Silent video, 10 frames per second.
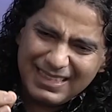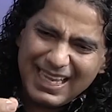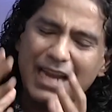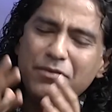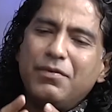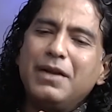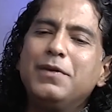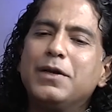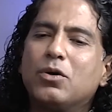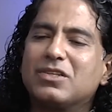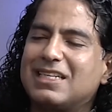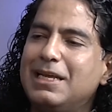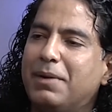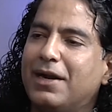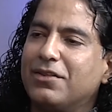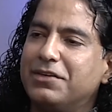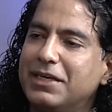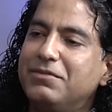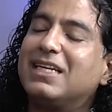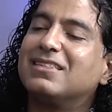And when we go to sleep end of the
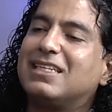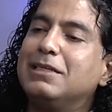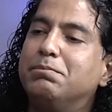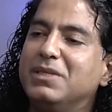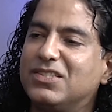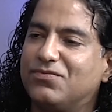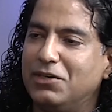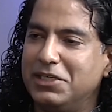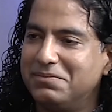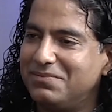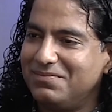day, we can sleep peacefully.